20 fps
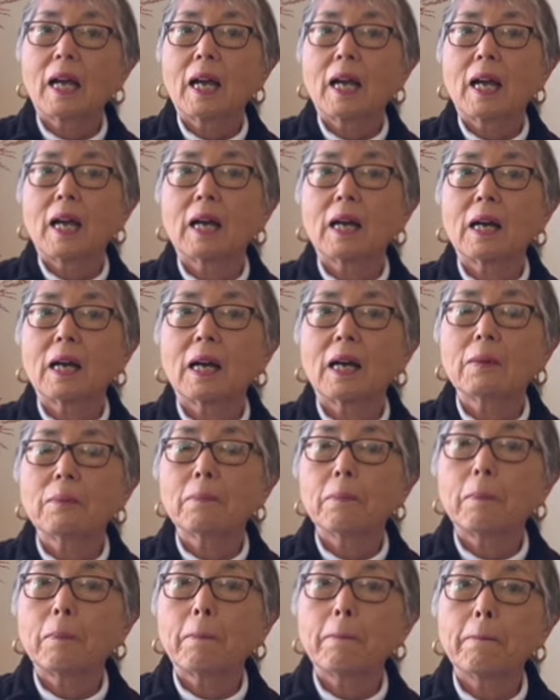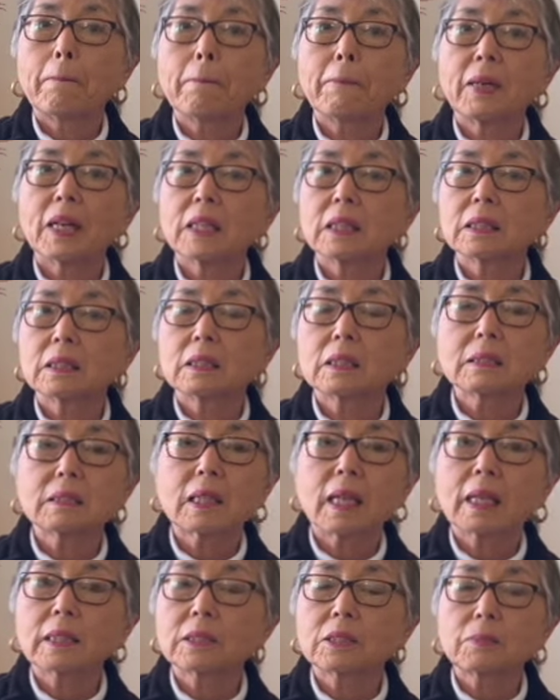but
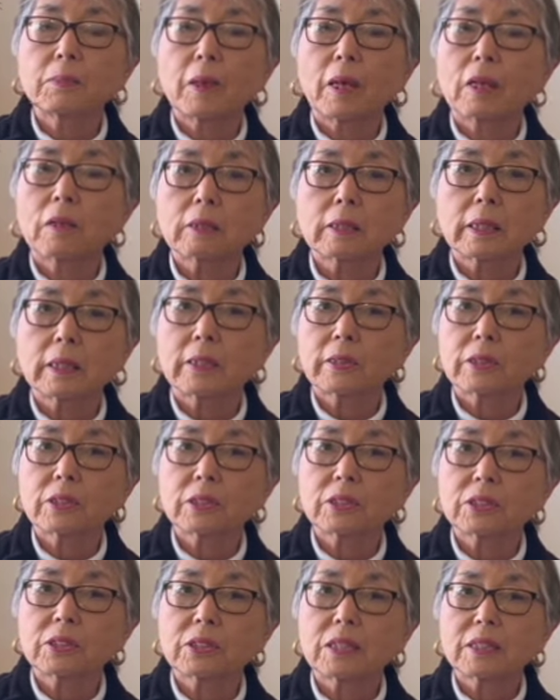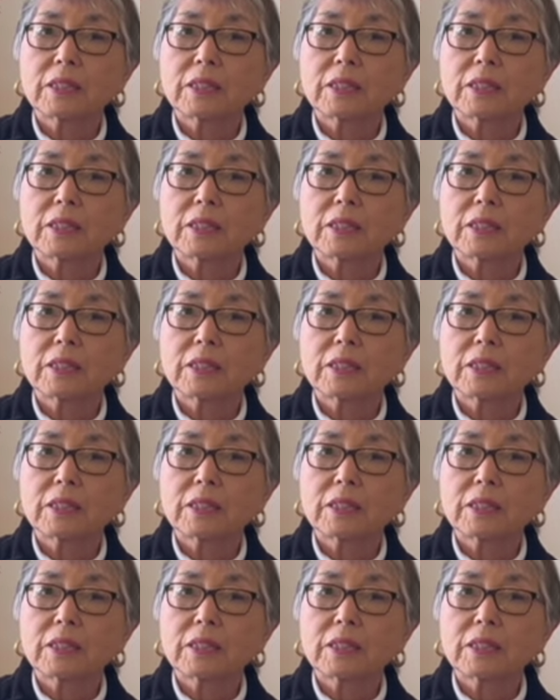that smell lingers.